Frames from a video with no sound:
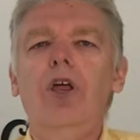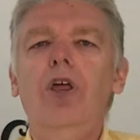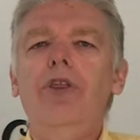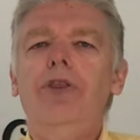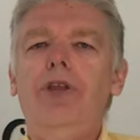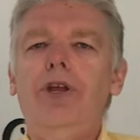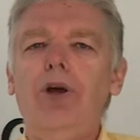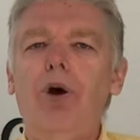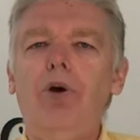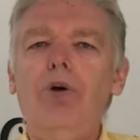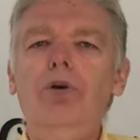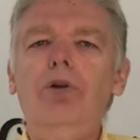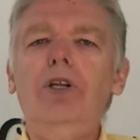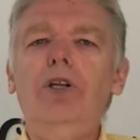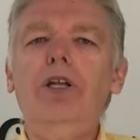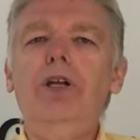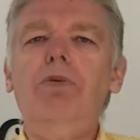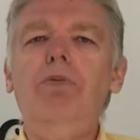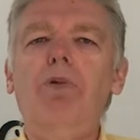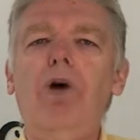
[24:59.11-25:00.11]
the
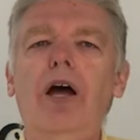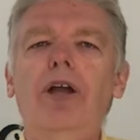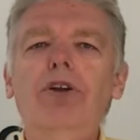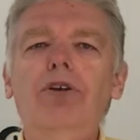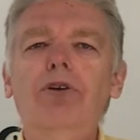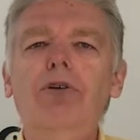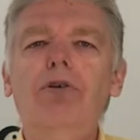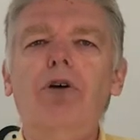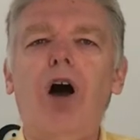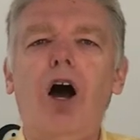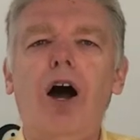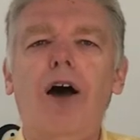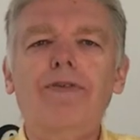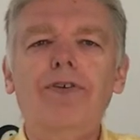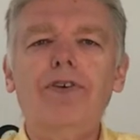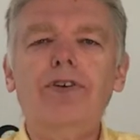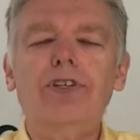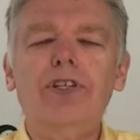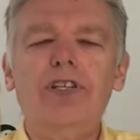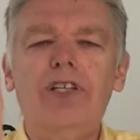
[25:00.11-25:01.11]
only one who
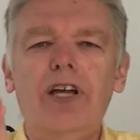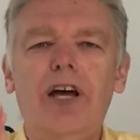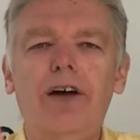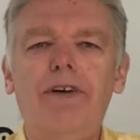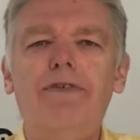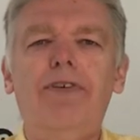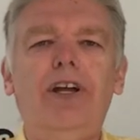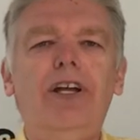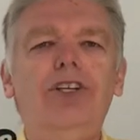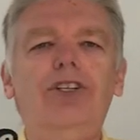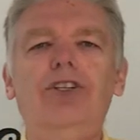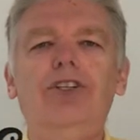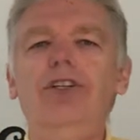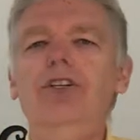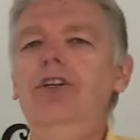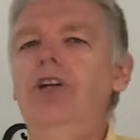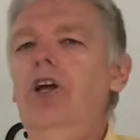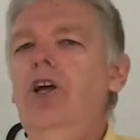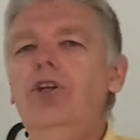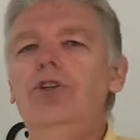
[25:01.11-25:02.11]
offers
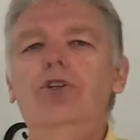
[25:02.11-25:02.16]
salvation